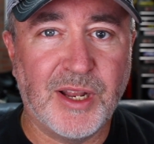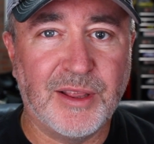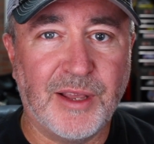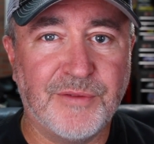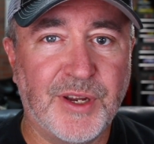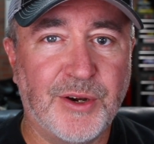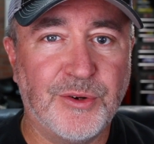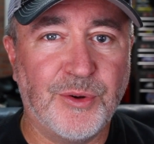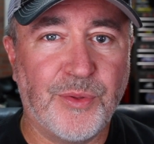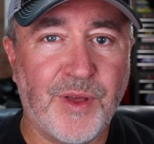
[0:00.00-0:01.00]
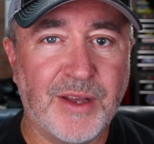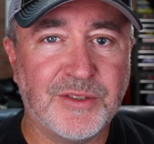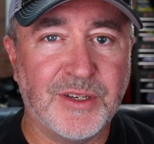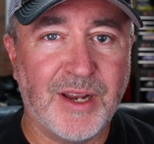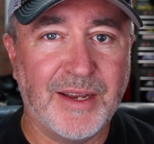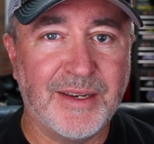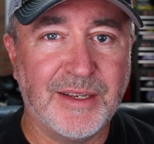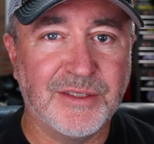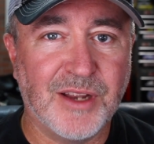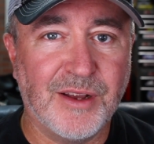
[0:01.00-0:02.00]
I'd love to hear your thoughts and
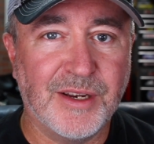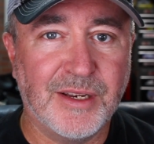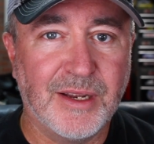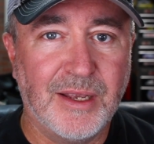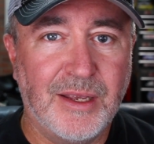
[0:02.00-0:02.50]
ideas on it.